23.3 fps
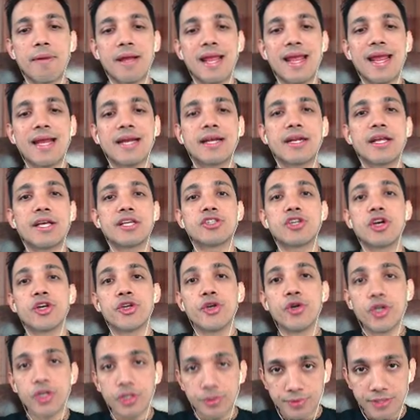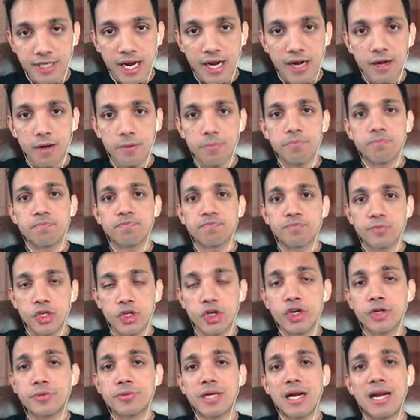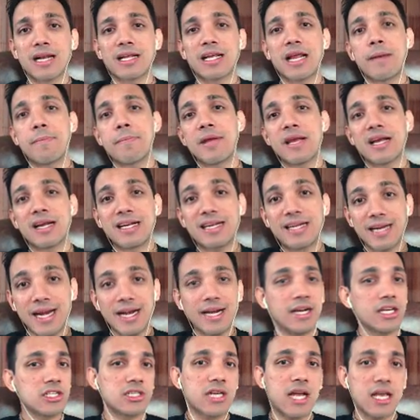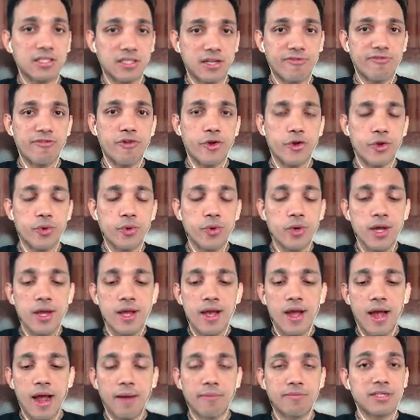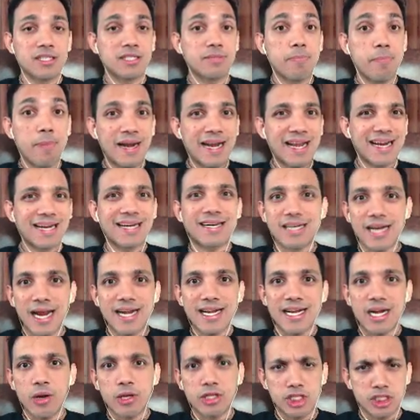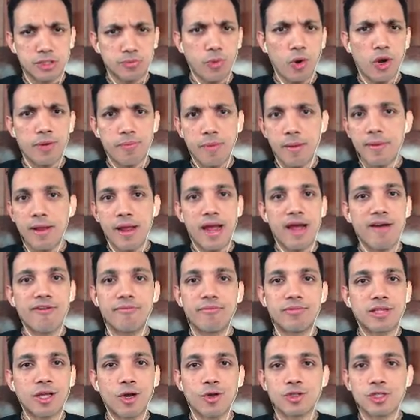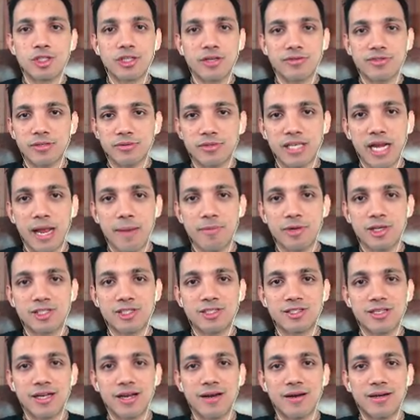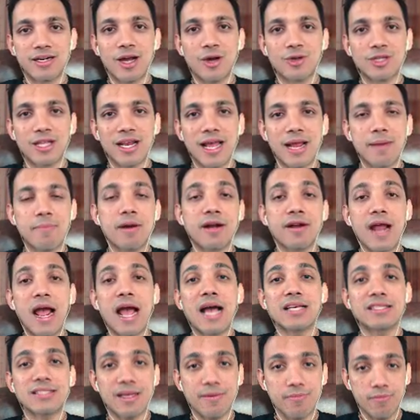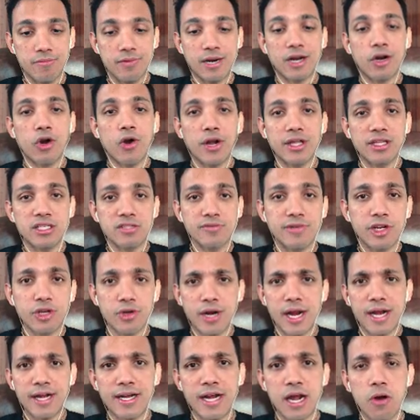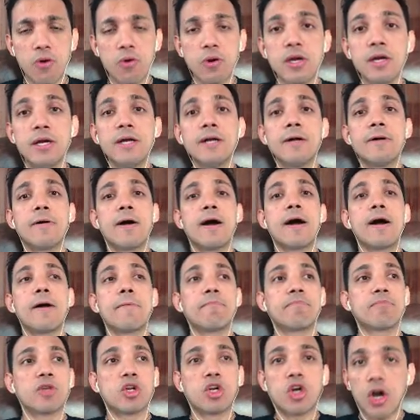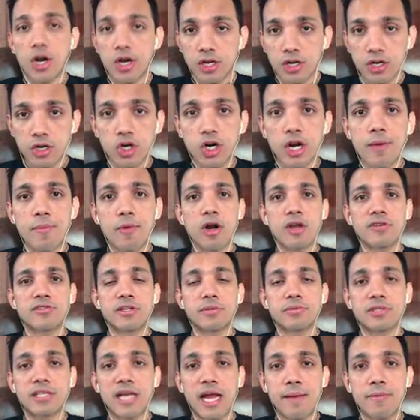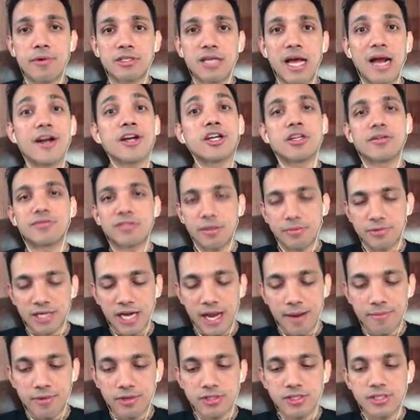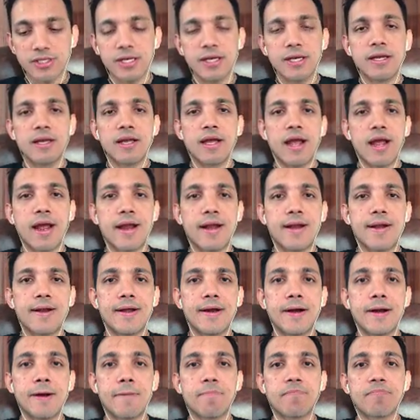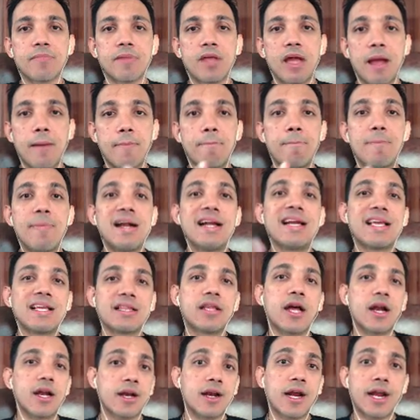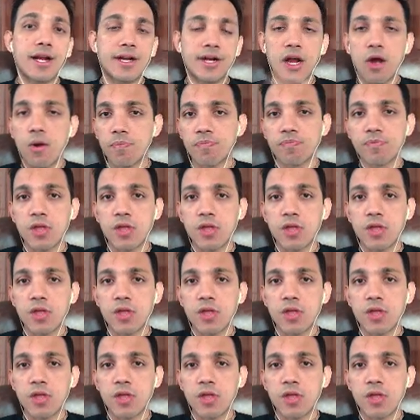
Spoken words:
8 is your YouTube channel. YouTube channel can be a great digital asset for you. I'm just building it right now at this point. Maybe I have thousands of subscribers down the line, but as I'm recording this video right now, got a good amount of subscribers, hundreds of subscribers, and I'm building that right now.